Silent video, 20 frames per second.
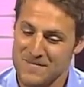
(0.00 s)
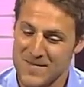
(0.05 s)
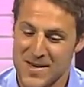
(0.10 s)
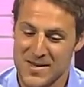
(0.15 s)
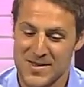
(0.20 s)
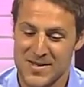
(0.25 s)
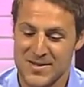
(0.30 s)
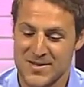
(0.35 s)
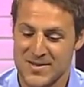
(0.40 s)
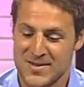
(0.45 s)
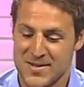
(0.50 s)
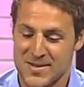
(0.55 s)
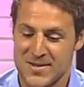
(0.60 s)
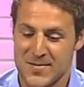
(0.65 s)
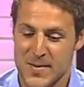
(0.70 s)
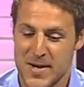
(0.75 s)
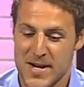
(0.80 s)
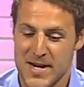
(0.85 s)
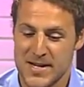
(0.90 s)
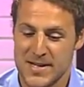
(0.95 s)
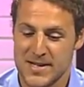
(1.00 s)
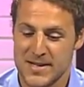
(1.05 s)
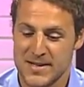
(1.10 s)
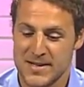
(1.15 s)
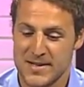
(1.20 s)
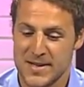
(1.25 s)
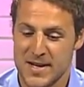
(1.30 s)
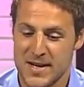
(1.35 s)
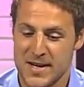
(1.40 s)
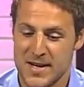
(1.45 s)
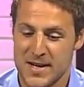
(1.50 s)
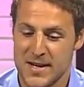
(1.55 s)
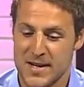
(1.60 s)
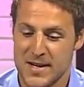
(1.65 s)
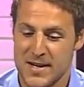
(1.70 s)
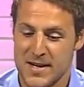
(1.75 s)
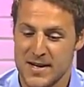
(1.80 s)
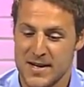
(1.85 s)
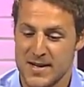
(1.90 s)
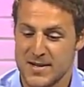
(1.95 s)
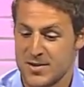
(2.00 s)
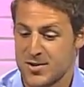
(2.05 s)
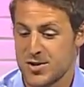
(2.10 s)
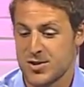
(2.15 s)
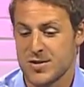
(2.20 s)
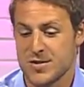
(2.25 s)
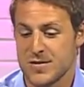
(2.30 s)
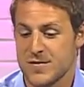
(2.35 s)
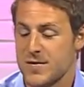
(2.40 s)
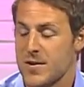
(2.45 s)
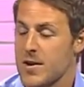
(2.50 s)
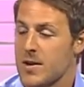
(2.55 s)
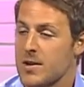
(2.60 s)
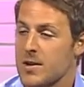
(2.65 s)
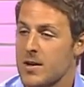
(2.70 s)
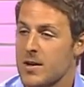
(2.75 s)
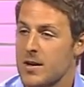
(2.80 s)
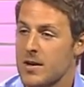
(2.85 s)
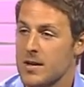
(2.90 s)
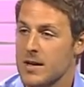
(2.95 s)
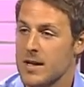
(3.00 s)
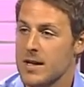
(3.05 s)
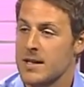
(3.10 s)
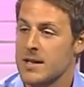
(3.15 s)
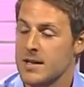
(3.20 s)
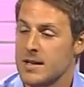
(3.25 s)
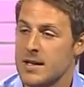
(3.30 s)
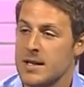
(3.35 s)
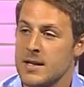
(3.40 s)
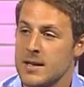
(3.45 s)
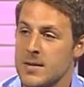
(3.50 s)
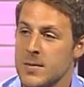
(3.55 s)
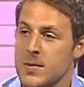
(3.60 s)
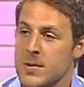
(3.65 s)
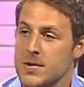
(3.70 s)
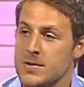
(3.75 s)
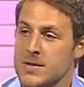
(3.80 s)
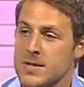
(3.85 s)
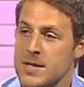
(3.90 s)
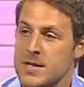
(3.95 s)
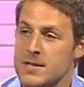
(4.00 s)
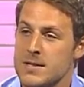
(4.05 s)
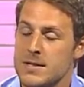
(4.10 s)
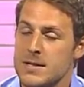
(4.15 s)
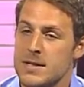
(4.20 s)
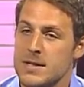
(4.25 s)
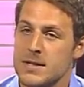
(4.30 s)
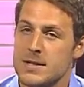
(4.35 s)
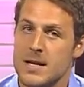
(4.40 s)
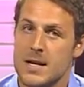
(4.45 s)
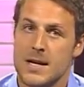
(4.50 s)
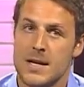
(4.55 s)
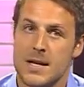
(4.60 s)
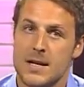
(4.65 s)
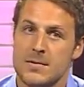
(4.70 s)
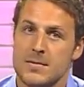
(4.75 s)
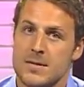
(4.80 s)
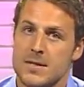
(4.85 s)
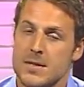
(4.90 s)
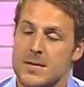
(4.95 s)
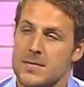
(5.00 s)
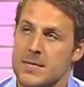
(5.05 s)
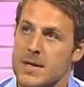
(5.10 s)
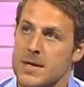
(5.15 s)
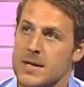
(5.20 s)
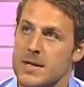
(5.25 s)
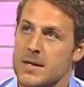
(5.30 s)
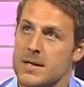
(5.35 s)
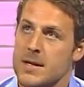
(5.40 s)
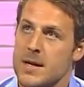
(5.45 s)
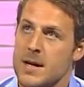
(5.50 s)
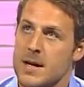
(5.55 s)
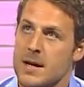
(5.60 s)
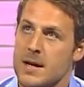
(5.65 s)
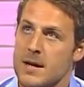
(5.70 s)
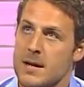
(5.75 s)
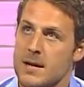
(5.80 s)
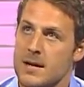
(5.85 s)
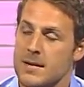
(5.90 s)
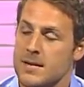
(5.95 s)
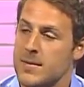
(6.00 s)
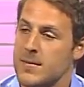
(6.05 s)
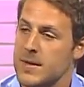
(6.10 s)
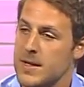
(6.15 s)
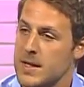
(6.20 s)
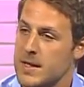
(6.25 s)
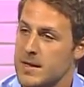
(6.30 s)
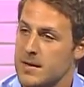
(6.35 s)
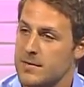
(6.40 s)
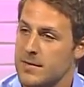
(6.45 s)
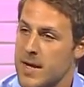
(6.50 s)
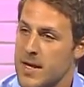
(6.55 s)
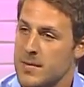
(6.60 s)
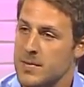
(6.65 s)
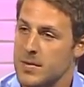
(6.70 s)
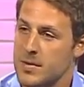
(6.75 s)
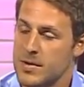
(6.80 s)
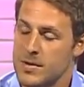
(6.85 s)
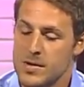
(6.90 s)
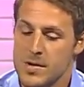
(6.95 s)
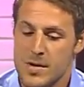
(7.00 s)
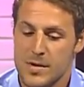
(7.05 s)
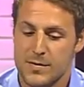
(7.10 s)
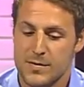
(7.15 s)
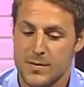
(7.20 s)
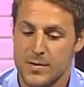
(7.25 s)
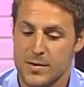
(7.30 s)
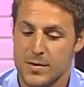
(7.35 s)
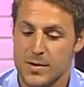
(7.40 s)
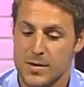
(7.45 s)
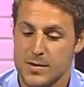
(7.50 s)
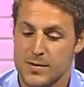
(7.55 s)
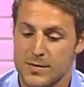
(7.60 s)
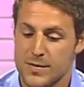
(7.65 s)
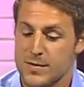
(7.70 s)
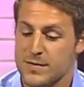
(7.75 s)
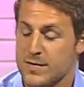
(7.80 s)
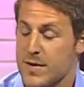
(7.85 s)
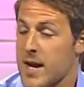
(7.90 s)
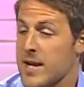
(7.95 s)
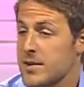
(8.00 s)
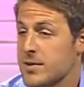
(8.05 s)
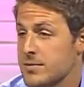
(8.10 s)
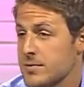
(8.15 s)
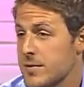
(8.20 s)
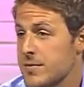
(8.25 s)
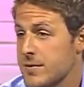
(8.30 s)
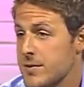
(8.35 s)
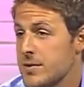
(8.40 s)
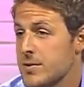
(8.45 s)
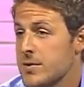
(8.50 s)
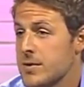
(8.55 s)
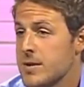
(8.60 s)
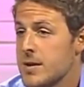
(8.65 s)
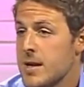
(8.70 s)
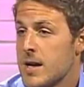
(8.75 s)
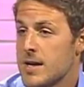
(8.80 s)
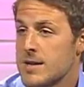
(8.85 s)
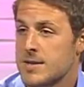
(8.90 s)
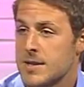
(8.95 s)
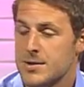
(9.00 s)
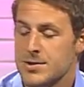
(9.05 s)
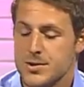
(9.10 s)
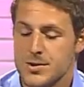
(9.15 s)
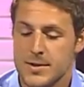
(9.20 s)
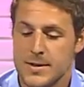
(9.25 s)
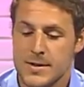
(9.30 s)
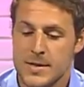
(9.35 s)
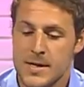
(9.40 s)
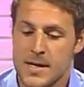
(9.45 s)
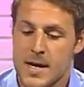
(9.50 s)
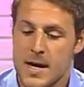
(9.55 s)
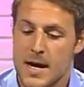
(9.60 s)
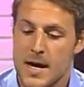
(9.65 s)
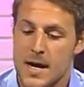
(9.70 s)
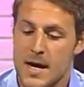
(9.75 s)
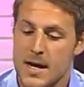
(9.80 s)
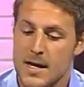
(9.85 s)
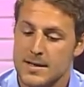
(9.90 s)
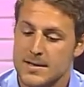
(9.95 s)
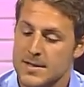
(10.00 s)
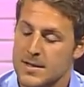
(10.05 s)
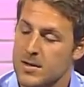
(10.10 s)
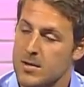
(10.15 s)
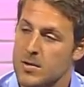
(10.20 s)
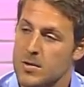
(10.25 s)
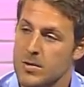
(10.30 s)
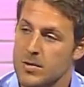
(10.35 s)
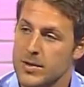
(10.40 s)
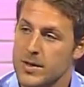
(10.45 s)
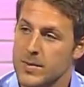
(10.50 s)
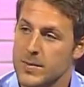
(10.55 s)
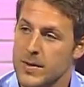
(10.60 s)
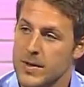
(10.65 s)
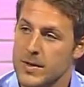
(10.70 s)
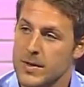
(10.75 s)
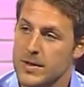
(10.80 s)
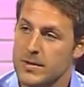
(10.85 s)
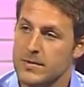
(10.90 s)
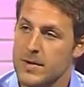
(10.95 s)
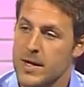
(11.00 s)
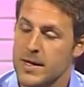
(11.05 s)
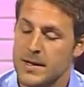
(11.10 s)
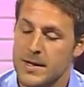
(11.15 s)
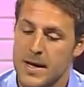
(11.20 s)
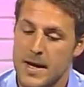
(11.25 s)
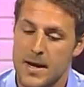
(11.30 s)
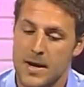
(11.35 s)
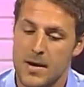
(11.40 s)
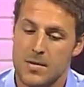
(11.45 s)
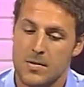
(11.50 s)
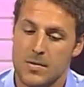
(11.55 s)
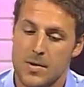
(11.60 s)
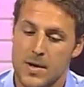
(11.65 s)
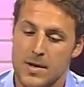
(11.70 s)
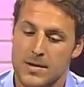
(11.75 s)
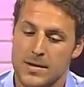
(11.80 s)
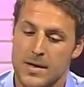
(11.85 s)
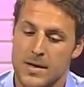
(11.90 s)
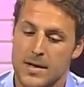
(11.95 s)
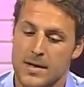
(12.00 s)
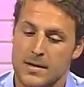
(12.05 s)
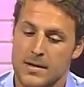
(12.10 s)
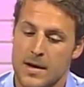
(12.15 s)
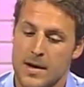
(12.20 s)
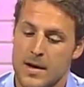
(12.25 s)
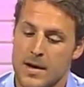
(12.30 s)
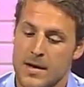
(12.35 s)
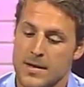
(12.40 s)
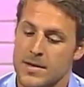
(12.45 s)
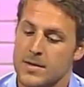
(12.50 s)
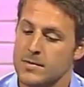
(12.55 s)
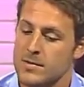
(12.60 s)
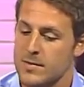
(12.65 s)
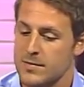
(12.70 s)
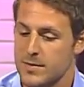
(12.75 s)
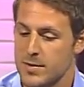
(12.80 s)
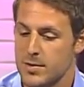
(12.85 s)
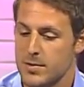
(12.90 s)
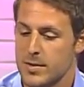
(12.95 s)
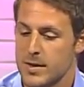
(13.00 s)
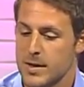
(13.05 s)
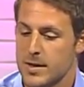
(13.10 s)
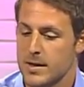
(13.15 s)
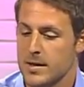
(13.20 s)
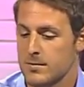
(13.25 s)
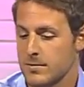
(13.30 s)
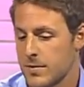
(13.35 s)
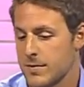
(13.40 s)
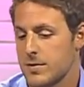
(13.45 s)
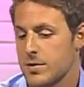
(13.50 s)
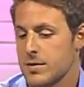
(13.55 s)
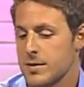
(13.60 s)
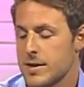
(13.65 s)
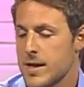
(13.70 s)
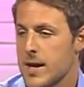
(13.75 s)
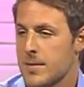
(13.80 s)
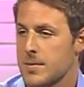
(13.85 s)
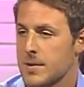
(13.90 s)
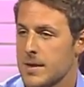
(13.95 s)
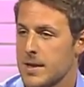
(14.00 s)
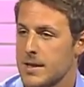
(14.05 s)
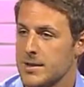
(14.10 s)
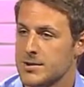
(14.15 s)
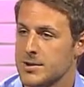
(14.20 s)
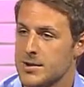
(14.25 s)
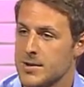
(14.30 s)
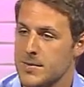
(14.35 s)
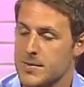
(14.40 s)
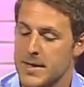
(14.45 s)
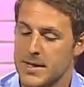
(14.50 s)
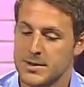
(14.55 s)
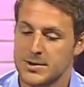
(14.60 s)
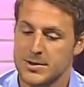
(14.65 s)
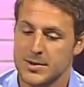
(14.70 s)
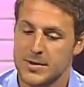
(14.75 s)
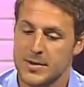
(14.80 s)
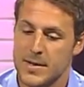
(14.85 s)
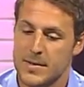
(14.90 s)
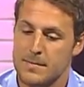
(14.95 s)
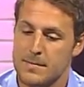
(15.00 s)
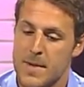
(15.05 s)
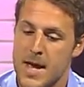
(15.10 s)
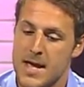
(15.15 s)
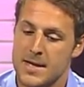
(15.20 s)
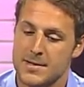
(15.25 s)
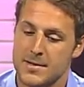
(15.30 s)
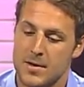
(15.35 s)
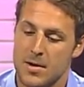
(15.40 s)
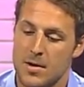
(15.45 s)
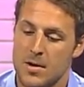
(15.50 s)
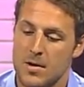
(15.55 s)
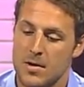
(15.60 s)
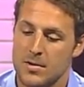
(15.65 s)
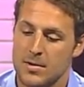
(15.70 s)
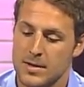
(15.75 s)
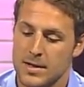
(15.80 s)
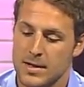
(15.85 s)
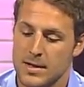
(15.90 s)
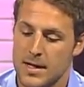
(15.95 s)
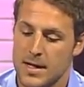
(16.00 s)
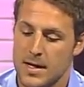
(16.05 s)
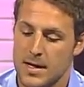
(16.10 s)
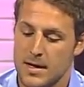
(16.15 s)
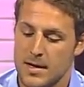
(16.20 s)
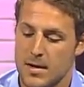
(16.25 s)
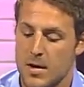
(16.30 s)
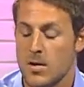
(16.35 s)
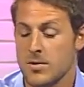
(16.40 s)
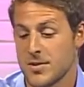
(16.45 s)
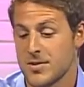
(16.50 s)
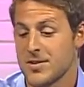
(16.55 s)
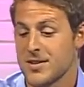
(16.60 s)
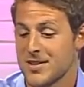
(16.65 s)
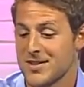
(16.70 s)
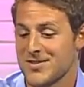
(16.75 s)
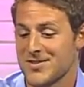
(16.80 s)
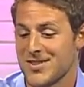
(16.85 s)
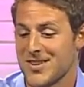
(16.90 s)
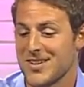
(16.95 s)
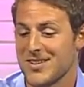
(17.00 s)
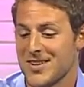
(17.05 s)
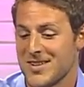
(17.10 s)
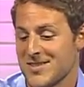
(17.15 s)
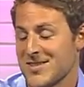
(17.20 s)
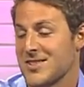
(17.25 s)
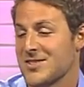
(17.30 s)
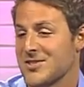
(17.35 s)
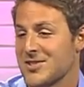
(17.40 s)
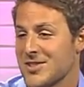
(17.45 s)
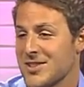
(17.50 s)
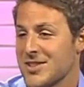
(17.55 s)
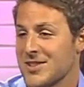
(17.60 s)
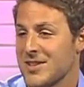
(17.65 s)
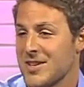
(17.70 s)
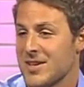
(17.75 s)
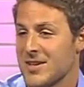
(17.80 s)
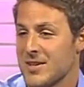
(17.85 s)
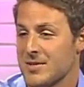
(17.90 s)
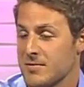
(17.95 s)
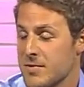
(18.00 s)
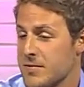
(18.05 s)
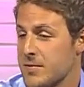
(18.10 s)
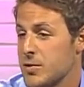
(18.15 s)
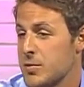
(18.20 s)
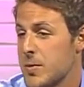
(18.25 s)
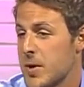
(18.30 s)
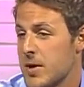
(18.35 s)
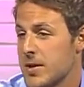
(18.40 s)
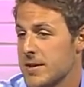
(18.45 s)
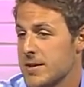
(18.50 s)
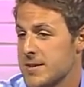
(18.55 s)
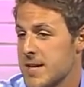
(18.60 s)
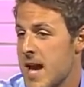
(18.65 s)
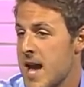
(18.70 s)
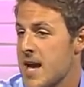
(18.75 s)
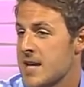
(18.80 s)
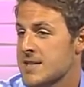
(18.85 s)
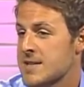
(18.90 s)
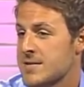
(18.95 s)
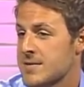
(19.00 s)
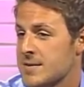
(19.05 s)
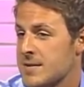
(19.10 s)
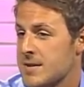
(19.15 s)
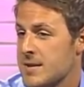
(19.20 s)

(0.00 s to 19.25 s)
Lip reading: This mine is just as far along in the process. It was submitted at the beginning of April for final review. Essentially, it's in a holding period right now where they're reviewing the application to make sure they met all the things that essentially the review bodies asked